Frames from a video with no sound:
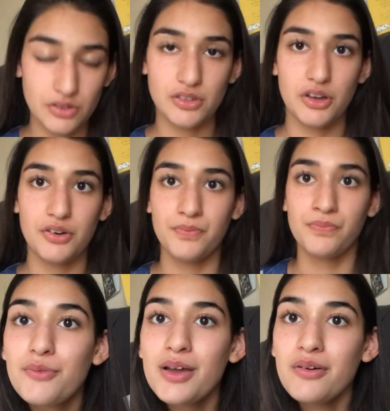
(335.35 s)
So
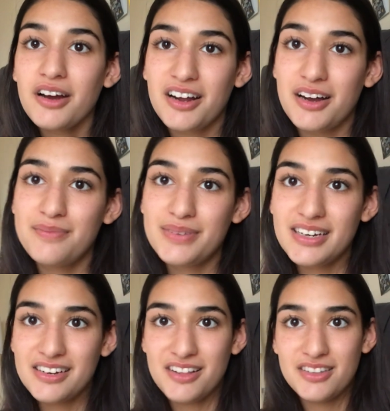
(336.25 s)
we were
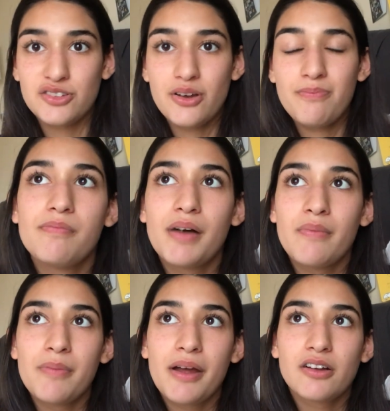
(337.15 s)
accompanied on this trip by
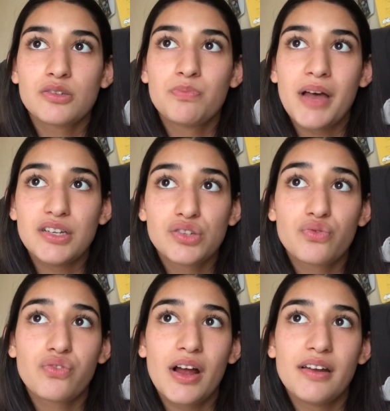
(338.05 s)
my parents'
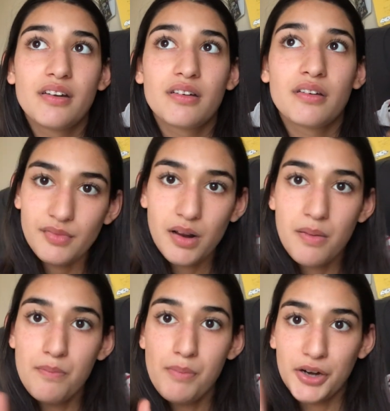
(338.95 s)
best friend,
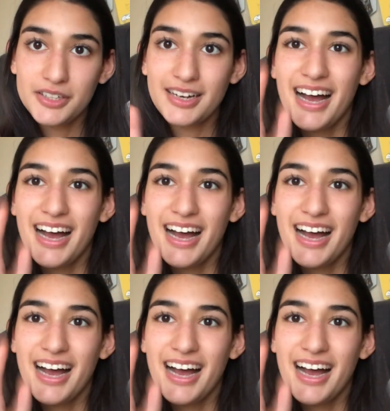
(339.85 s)
Mark.